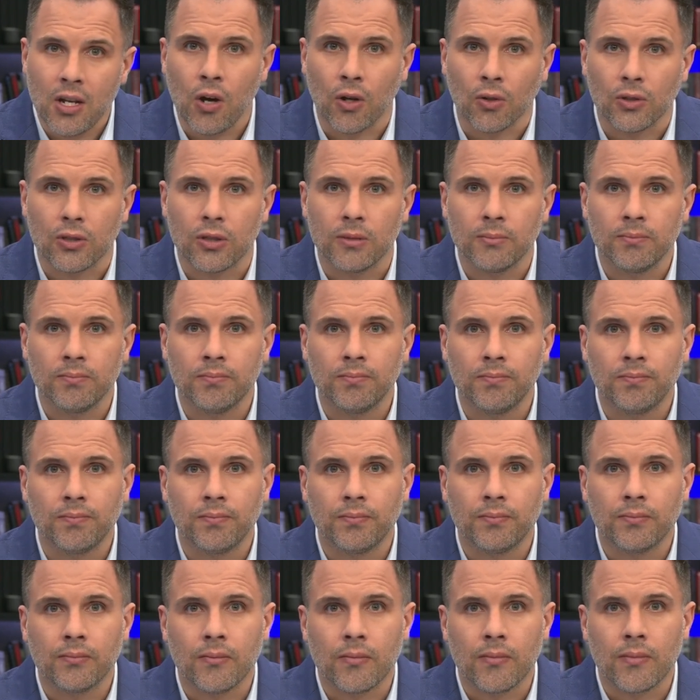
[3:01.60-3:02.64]
not.
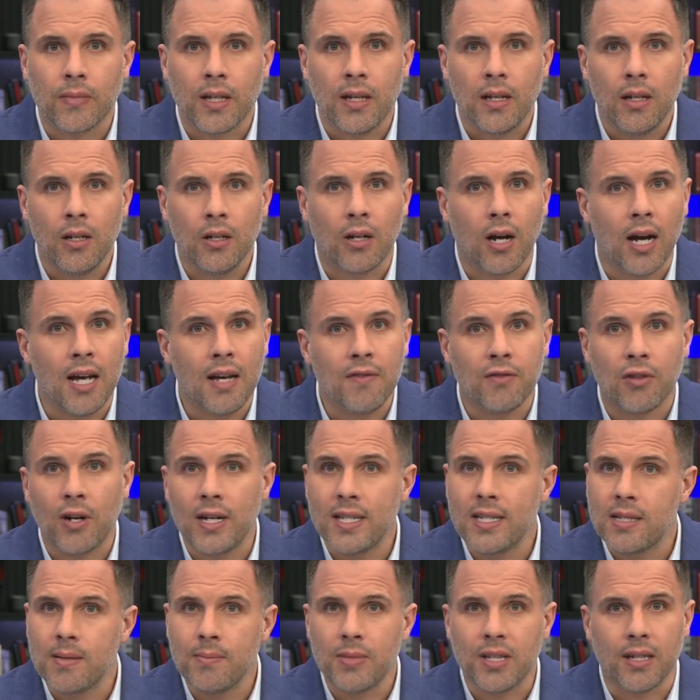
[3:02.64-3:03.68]
Look, I have
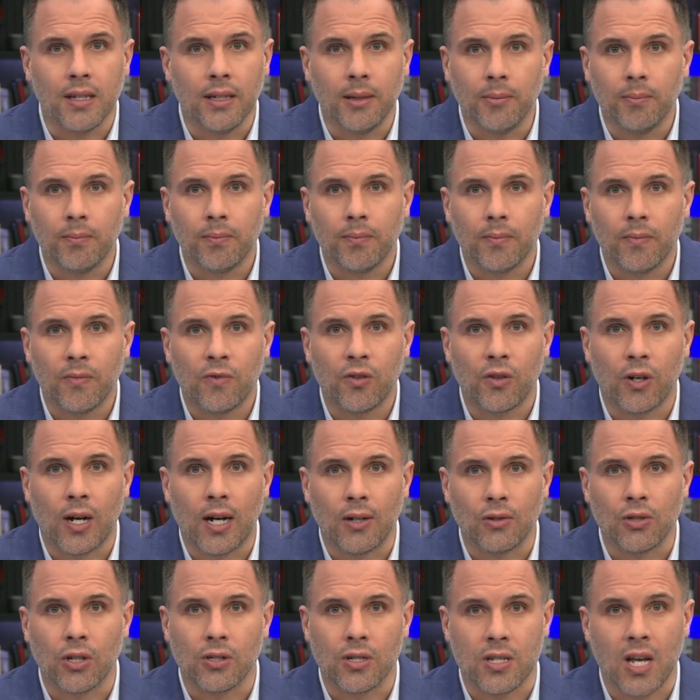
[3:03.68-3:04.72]
great sympathy for
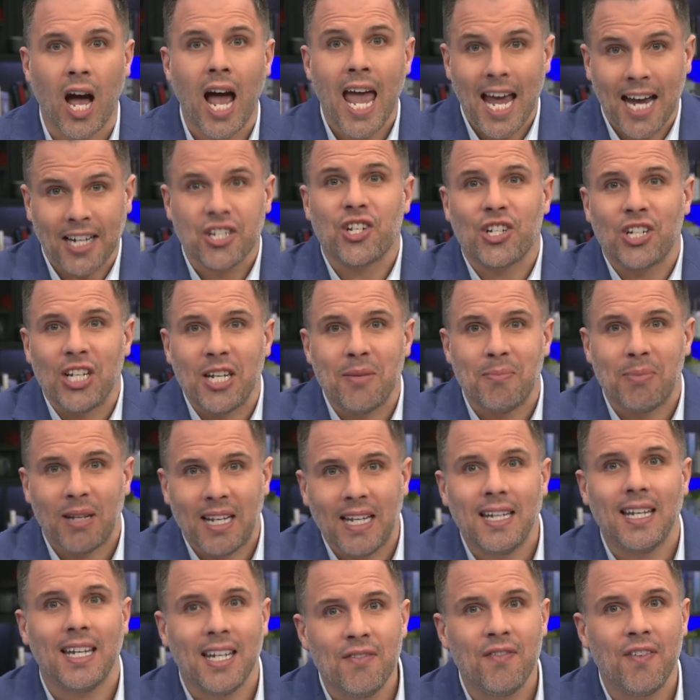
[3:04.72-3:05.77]
our doctors. I actually
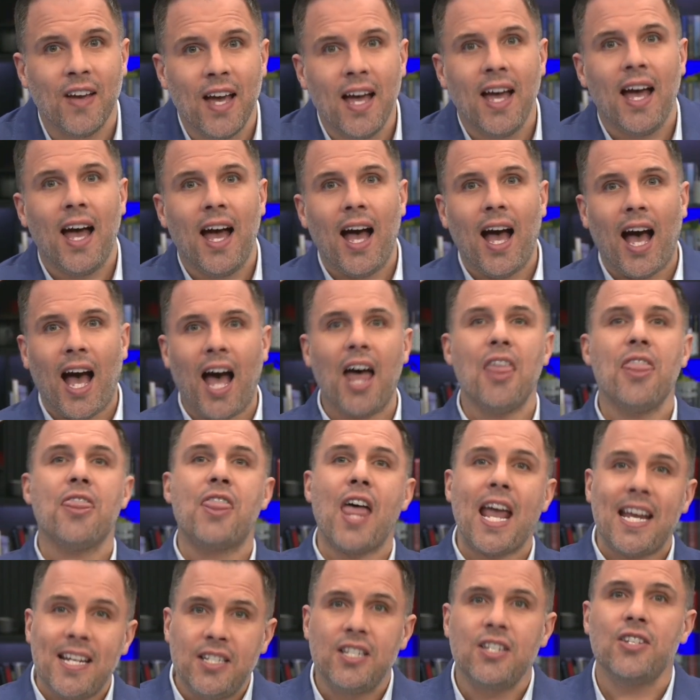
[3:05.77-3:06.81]
believe uh,
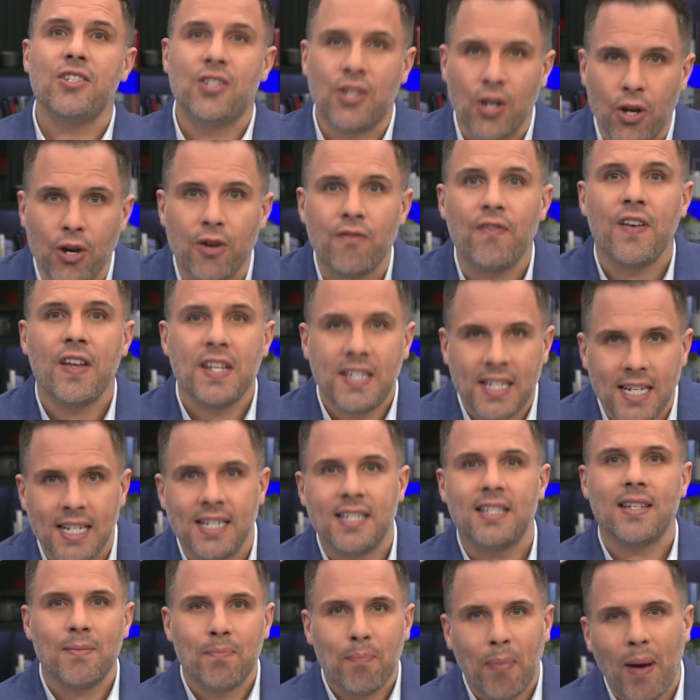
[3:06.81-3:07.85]
they deserve a
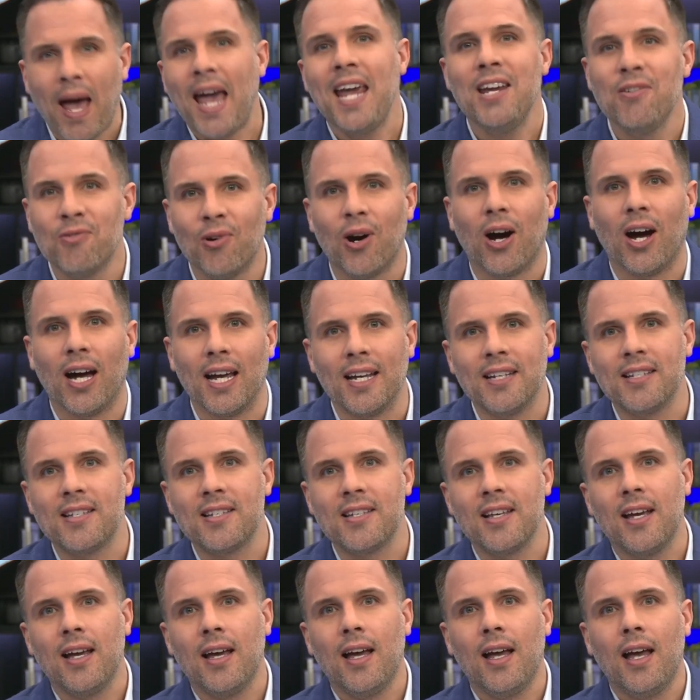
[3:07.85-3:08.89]
decent pay
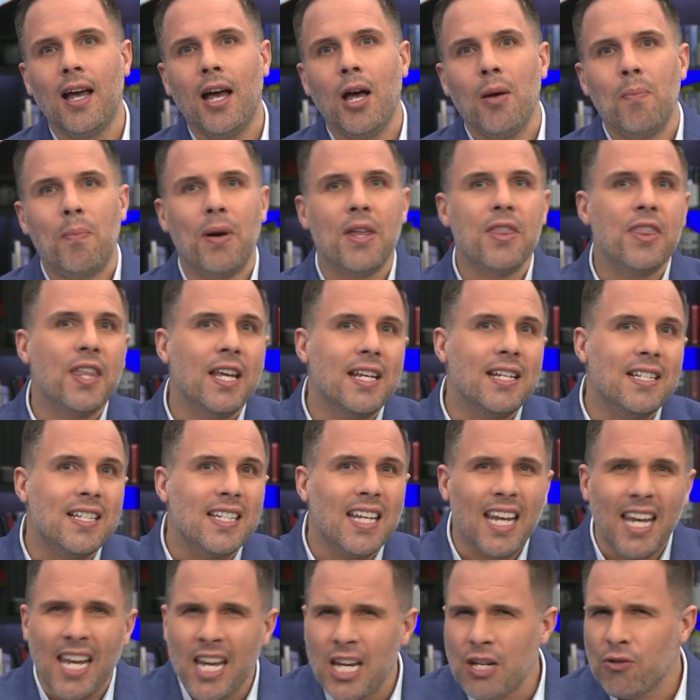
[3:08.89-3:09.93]
rise. But
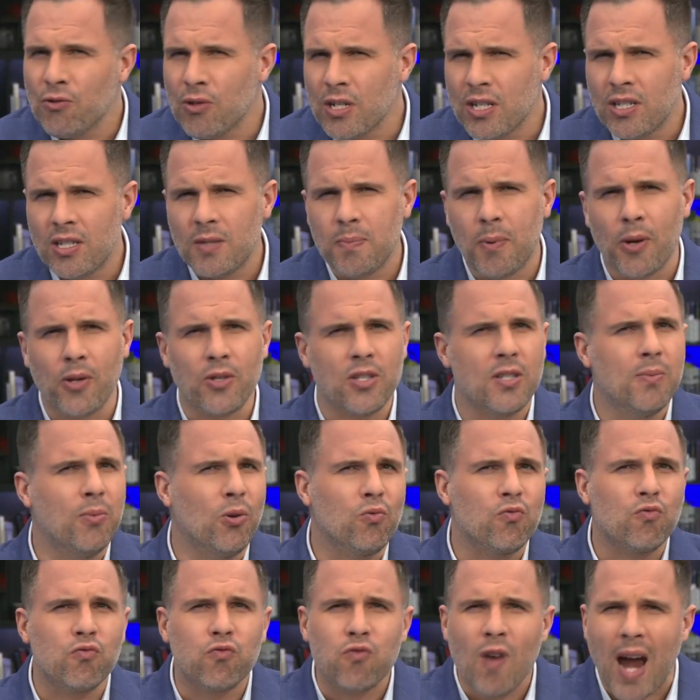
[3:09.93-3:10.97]
these irresponsible
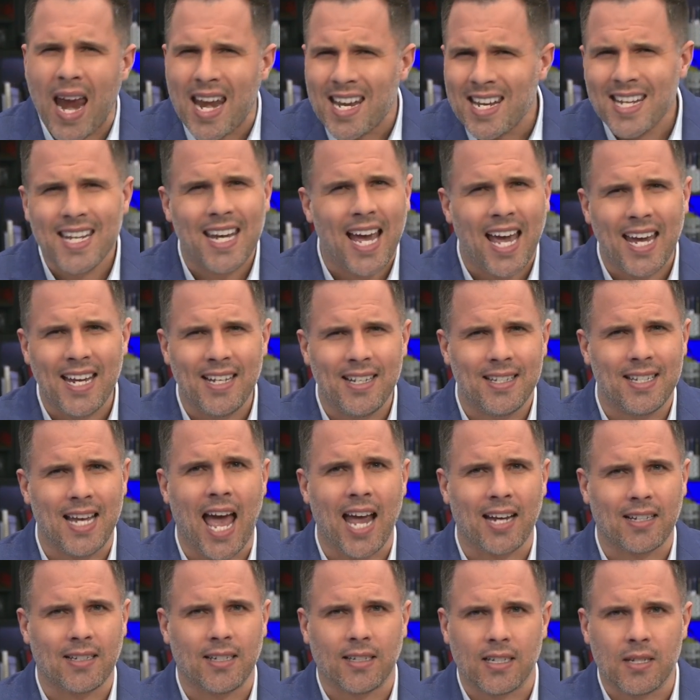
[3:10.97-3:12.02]
renegade
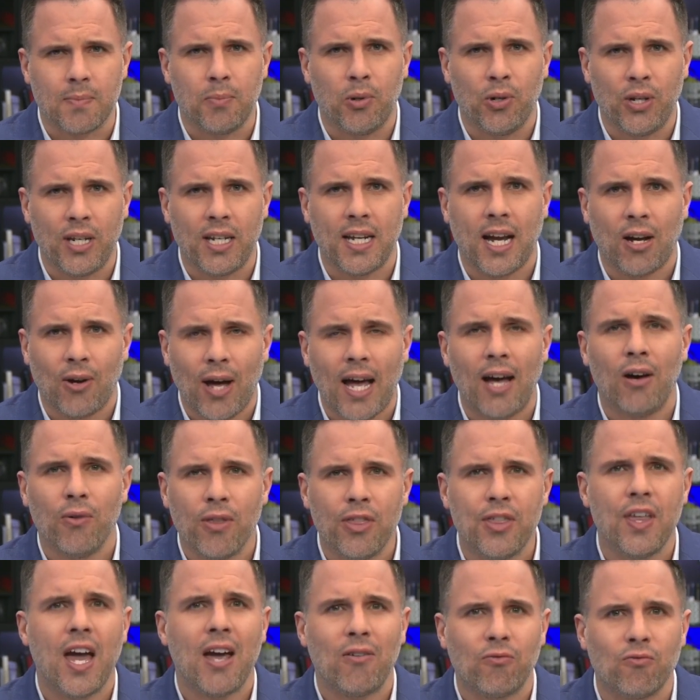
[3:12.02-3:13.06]
tactics putting our
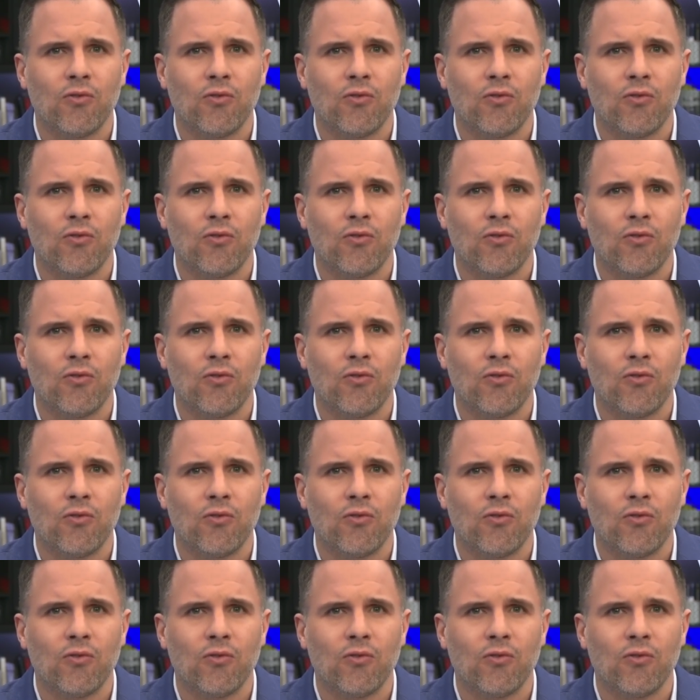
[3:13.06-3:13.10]
health at